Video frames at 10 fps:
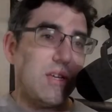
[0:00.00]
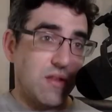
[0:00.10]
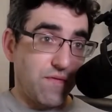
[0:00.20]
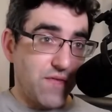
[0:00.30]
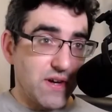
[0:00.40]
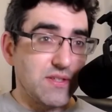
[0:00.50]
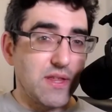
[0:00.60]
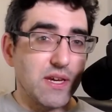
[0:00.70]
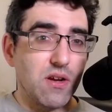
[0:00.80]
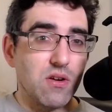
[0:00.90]
the first
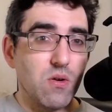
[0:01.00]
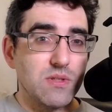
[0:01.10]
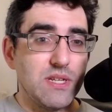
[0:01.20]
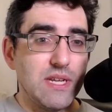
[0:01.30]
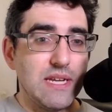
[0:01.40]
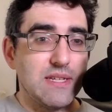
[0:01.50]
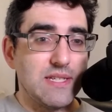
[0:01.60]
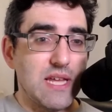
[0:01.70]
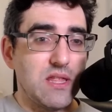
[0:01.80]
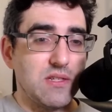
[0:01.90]
thing you're going to need to
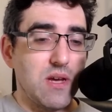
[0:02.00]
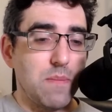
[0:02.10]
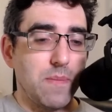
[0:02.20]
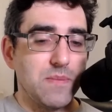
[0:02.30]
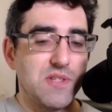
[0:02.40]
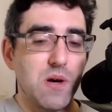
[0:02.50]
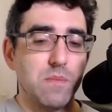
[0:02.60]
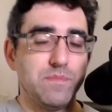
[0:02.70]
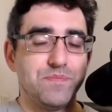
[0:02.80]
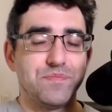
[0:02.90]
set this up.
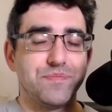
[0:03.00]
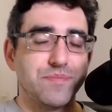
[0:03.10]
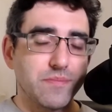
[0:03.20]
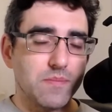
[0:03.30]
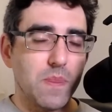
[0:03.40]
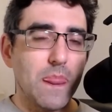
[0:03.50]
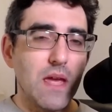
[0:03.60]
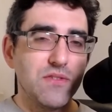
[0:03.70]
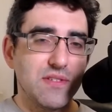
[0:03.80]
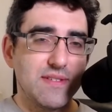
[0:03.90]
So
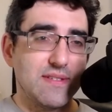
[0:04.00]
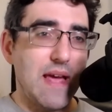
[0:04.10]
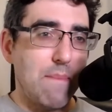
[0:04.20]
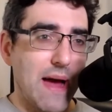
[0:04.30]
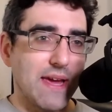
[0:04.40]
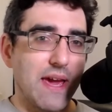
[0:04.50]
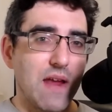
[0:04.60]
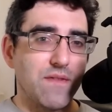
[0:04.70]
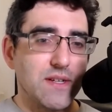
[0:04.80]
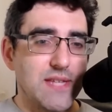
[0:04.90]
just to step back again
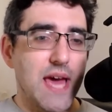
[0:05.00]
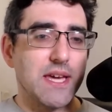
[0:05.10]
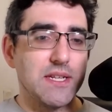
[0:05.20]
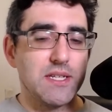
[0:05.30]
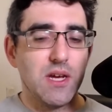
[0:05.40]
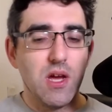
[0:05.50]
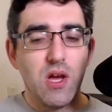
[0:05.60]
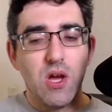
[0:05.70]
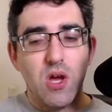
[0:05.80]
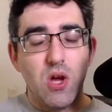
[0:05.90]
for a second,
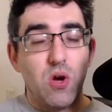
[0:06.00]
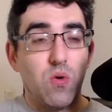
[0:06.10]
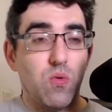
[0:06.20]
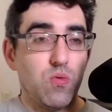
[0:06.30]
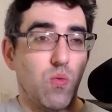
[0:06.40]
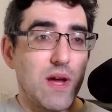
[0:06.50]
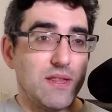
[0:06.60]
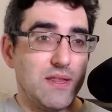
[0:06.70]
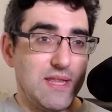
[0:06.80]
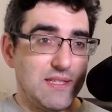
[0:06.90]

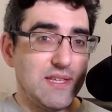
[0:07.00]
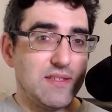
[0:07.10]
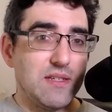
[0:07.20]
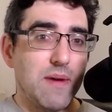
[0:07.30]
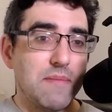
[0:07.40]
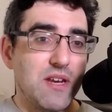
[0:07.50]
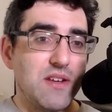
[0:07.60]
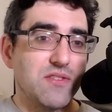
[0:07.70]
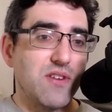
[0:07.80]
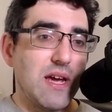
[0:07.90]
what this system I'm going to
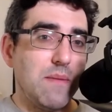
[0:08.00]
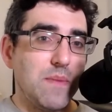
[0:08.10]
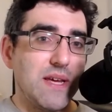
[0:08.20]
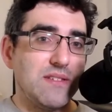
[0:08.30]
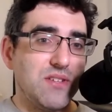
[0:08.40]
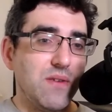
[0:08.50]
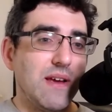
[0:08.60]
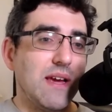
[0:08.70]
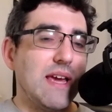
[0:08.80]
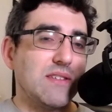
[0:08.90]
describe is
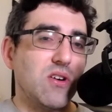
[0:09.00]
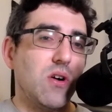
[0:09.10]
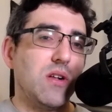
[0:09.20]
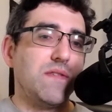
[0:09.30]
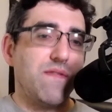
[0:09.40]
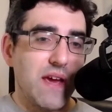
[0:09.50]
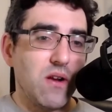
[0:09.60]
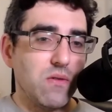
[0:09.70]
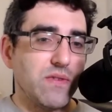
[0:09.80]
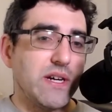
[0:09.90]
doing is called
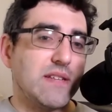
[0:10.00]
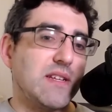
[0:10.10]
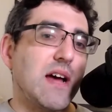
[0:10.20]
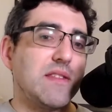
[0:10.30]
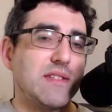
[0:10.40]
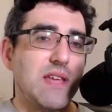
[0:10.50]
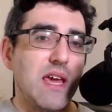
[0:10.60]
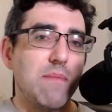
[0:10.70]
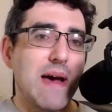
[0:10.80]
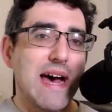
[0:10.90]
failover. It's not the
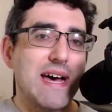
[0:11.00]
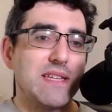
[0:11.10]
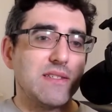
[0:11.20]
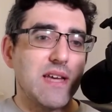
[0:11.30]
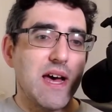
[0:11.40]
same as